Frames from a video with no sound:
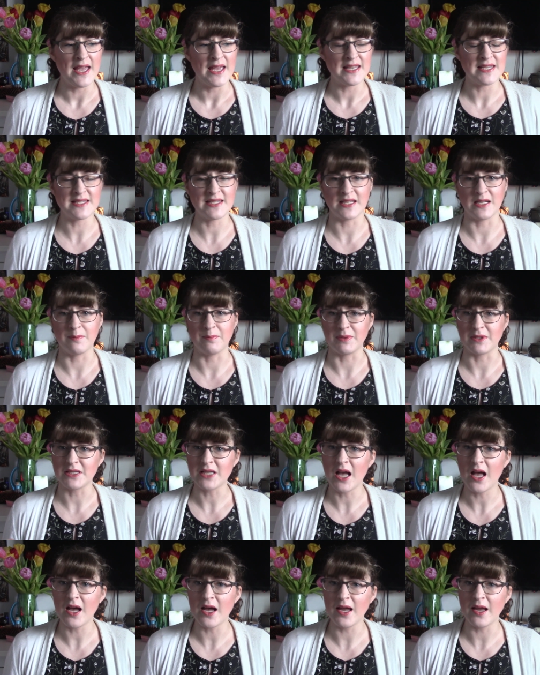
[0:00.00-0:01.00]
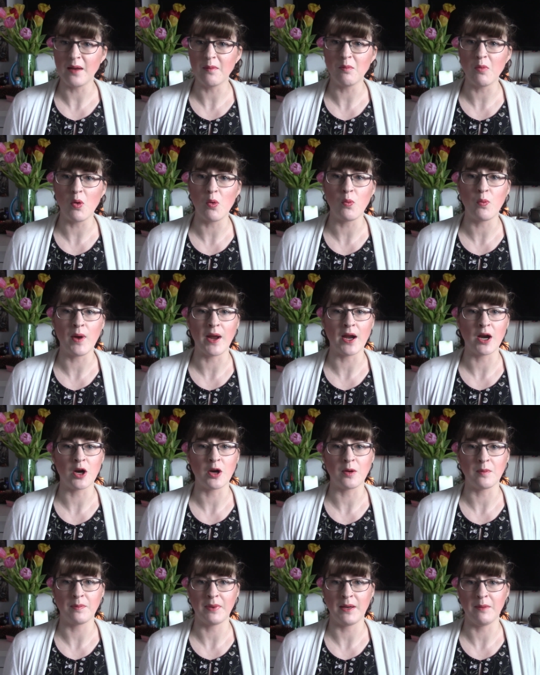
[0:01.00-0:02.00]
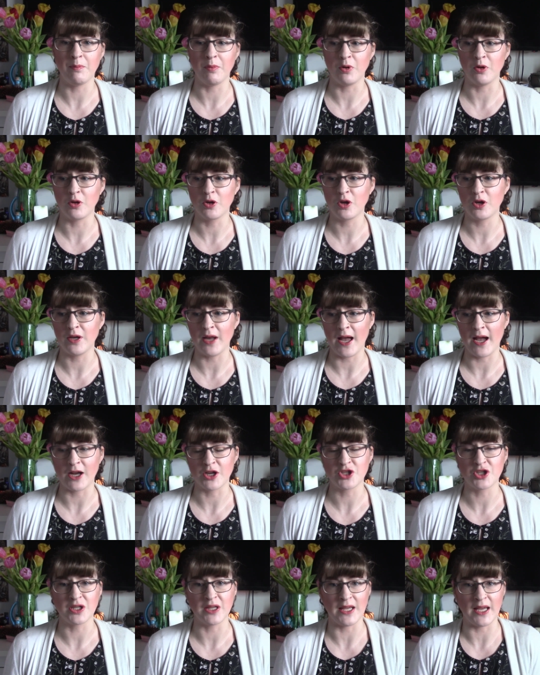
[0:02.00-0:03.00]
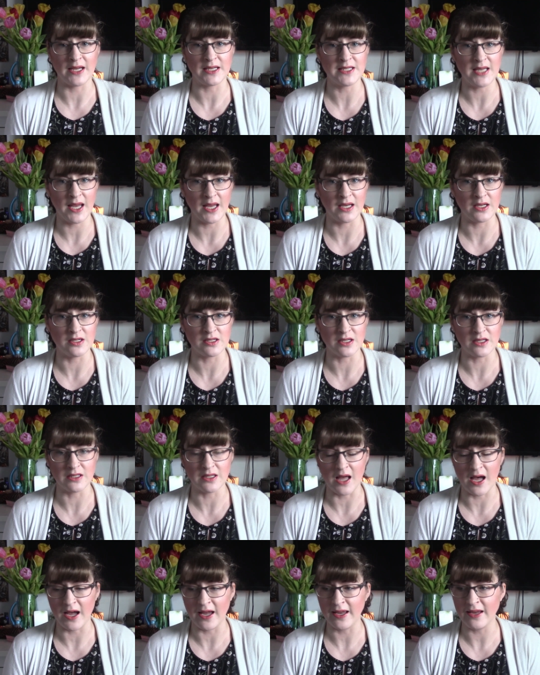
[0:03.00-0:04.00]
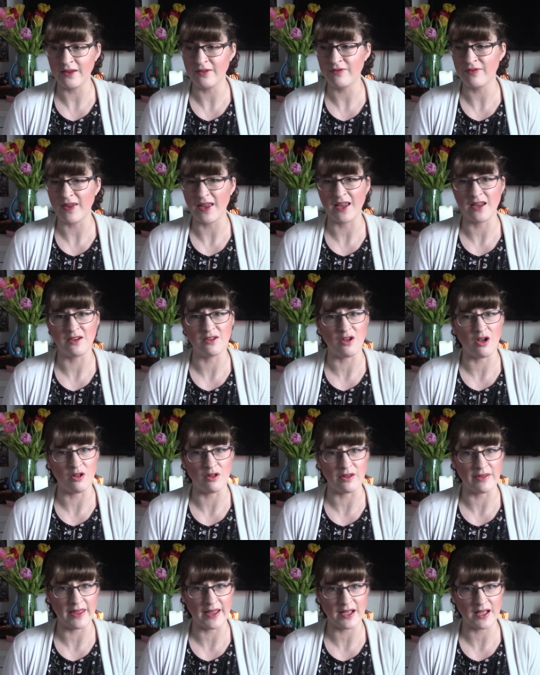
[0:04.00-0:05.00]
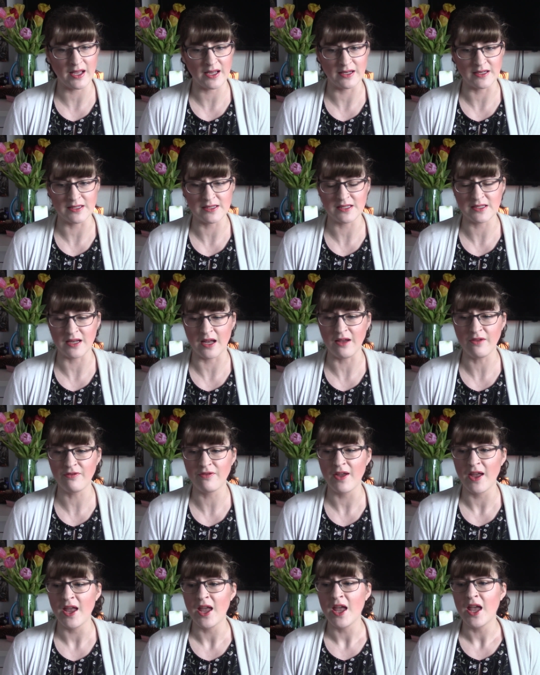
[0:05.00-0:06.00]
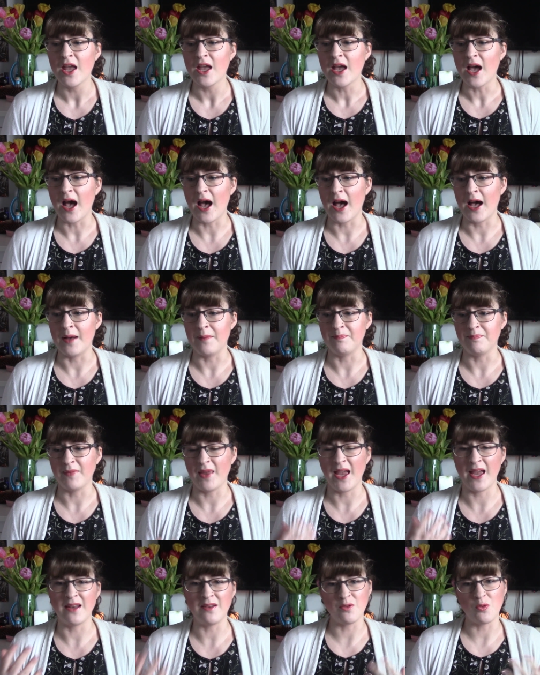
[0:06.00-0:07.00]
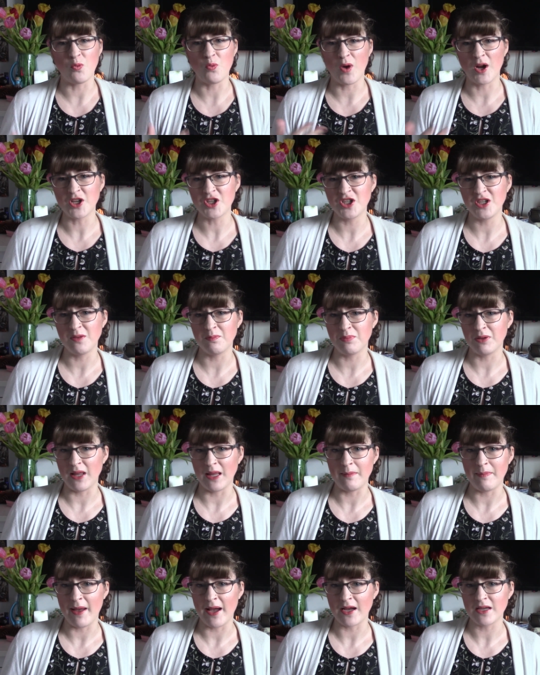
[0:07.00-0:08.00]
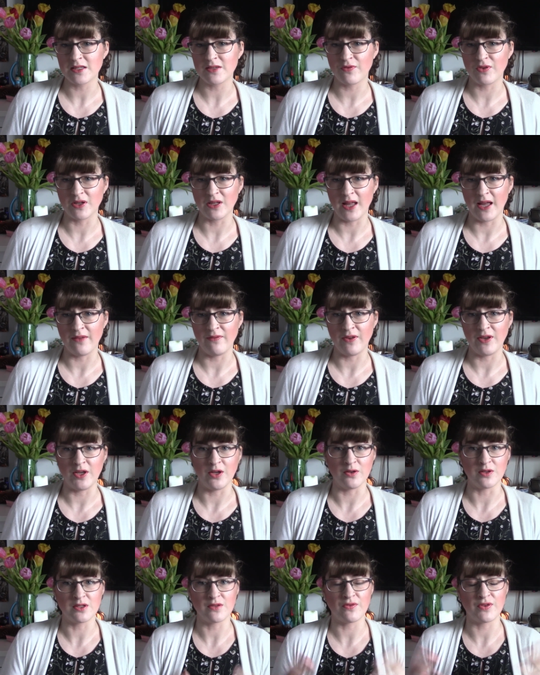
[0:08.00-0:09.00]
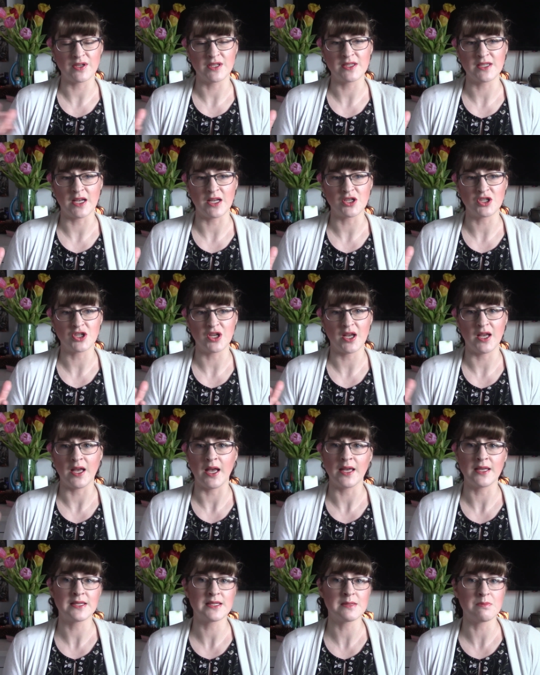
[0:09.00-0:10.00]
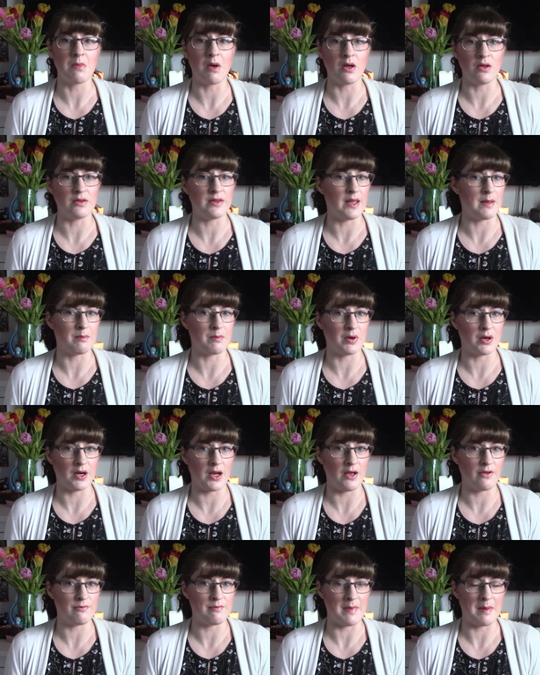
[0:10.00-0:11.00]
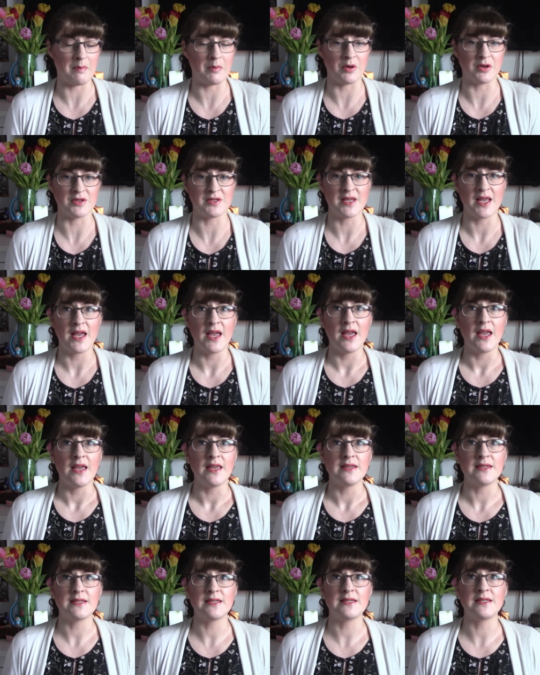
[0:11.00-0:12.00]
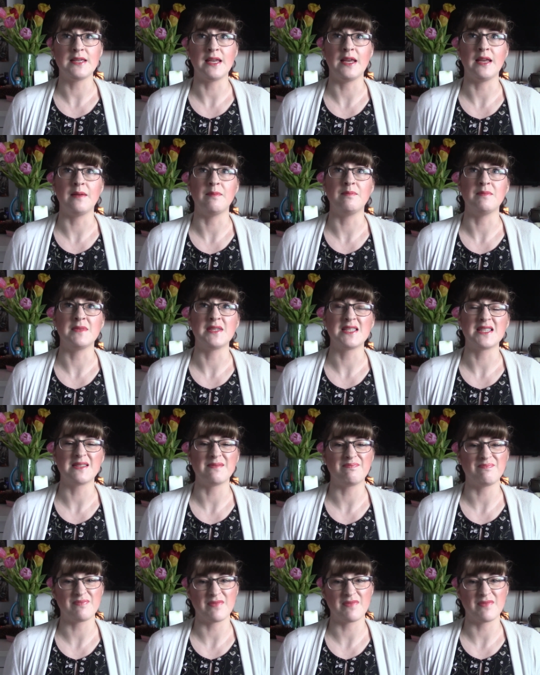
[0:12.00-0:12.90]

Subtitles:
set up a time where people could actually attend live and all of that kind of stuff. And watching playbacks for live videos for such a small number of members seems